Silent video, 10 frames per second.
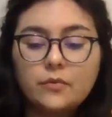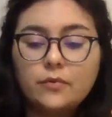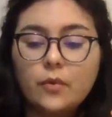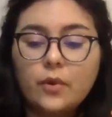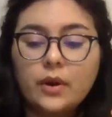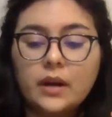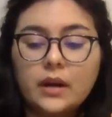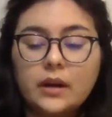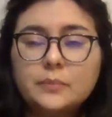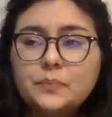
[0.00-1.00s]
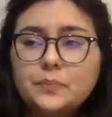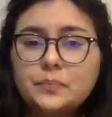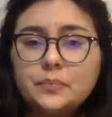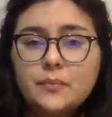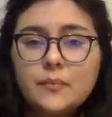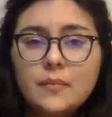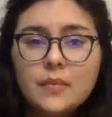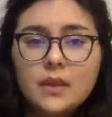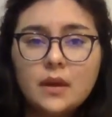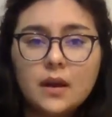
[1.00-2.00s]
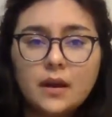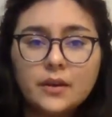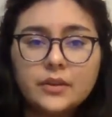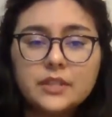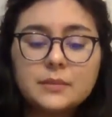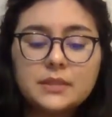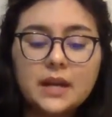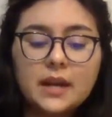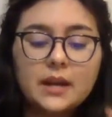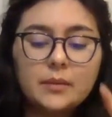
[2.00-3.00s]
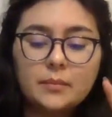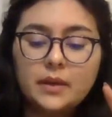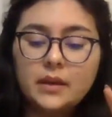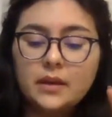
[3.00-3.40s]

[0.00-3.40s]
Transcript: for Christmas time.